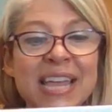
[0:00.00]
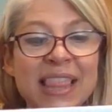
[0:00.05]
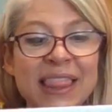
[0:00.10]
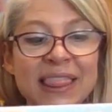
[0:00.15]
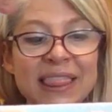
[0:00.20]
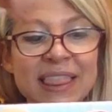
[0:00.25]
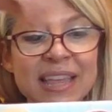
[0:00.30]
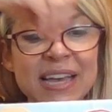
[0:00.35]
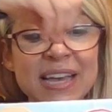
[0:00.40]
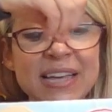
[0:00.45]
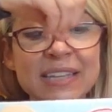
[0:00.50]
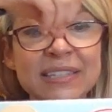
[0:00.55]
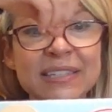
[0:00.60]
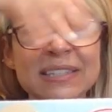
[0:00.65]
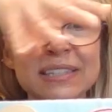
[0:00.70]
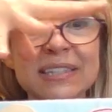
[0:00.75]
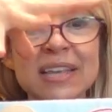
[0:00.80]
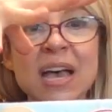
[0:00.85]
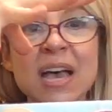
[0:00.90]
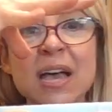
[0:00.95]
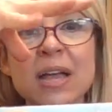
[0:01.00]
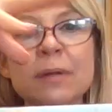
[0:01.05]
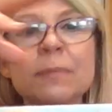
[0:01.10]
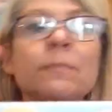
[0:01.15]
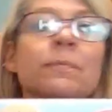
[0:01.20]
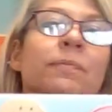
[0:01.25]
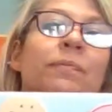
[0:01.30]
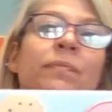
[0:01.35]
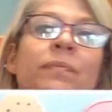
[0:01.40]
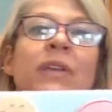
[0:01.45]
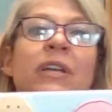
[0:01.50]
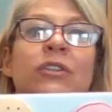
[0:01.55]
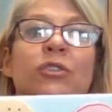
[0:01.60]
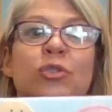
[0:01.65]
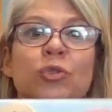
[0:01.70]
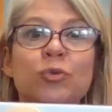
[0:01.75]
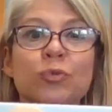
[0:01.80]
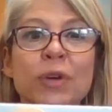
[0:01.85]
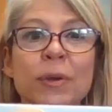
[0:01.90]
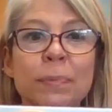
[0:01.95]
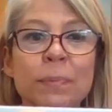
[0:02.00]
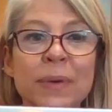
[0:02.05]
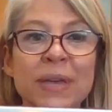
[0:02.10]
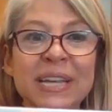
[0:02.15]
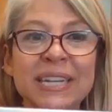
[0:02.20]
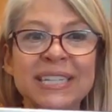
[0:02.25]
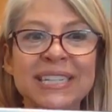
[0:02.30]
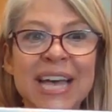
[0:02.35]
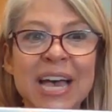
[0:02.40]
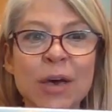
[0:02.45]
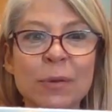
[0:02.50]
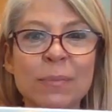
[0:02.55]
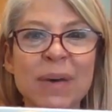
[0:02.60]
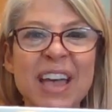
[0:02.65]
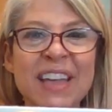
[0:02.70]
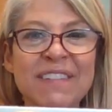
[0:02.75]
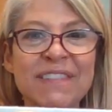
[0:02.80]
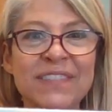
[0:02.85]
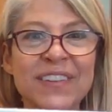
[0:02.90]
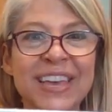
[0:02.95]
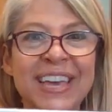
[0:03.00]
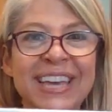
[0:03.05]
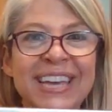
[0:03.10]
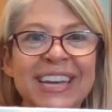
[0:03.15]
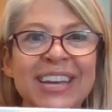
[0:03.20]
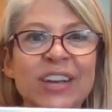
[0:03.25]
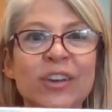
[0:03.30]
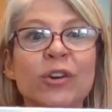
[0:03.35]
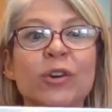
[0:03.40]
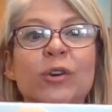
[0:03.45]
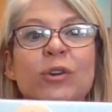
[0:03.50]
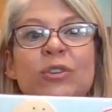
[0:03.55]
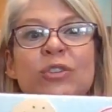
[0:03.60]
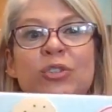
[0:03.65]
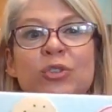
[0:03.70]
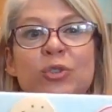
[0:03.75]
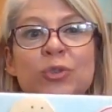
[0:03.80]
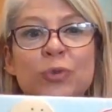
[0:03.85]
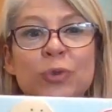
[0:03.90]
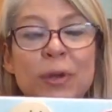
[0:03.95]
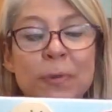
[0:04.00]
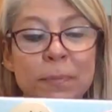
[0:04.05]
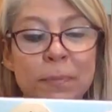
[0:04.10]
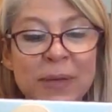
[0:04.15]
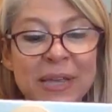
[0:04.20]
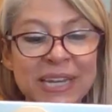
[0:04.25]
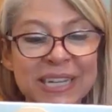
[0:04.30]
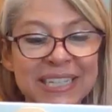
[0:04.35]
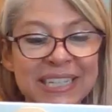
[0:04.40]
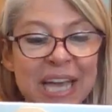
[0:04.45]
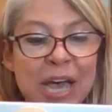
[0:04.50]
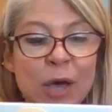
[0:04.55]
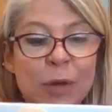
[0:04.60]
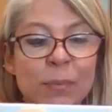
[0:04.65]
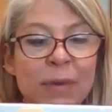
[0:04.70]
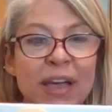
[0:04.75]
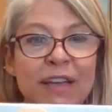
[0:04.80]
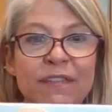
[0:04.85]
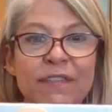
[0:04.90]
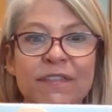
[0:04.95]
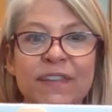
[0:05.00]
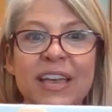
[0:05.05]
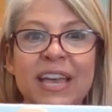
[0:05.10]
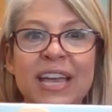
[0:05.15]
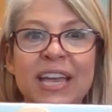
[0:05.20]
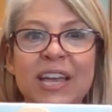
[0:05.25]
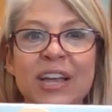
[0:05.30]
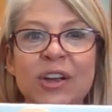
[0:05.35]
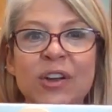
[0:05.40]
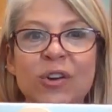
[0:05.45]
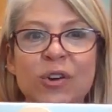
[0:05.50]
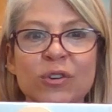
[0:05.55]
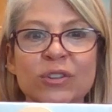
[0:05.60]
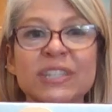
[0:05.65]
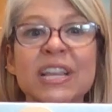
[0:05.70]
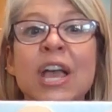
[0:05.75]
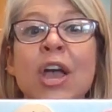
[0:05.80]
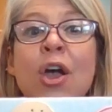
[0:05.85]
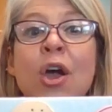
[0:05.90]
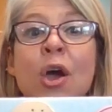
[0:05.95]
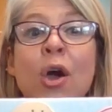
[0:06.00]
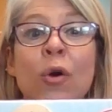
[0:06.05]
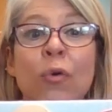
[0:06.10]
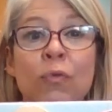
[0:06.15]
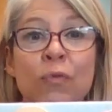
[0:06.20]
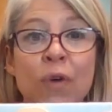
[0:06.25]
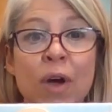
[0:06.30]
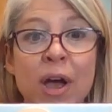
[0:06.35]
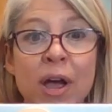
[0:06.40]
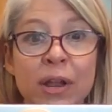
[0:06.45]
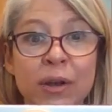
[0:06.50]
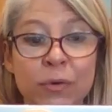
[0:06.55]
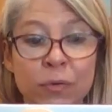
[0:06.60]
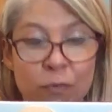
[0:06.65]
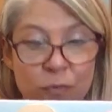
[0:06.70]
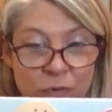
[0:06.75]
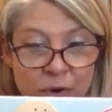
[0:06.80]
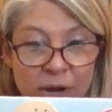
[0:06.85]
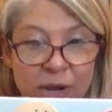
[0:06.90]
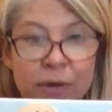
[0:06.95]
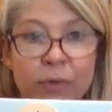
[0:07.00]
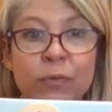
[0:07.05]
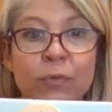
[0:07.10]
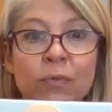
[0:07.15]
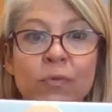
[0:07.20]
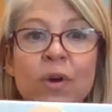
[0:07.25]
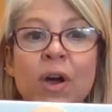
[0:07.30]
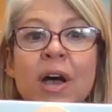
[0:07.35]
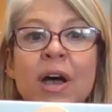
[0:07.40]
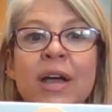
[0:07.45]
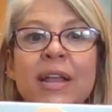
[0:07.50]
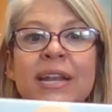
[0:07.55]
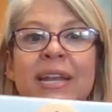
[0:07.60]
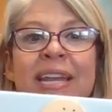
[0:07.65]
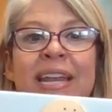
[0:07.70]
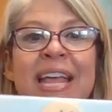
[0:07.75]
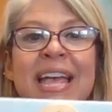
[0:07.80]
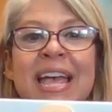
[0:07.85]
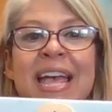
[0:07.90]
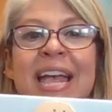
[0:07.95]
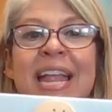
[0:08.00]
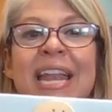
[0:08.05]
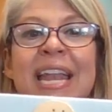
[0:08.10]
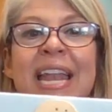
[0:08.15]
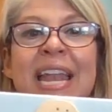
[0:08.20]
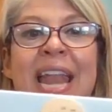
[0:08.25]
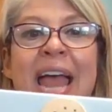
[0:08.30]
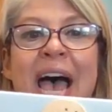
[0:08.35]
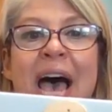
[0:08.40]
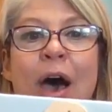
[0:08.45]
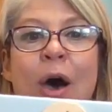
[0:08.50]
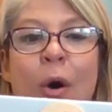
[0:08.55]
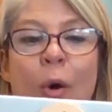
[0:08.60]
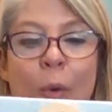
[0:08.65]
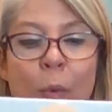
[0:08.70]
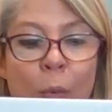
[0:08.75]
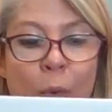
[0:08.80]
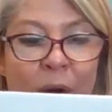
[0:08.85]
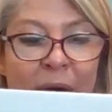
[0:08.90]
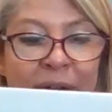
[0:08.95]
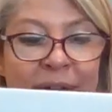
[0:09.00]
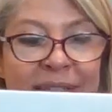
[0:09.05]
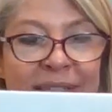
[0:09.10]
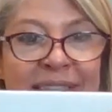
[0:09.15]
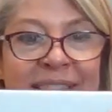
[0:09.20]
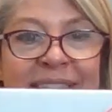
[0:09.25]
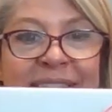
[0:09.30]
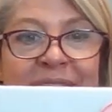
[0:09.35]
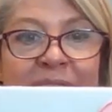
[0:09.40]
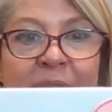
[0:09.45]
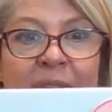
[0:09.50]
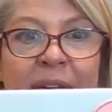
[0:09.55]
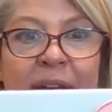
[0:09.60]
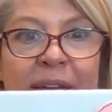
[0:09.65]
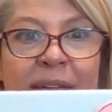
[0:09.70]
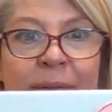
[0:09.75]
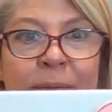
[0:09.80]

sun, dripping down my fingers, dripping down my fingers, run, run, run. Now one's done.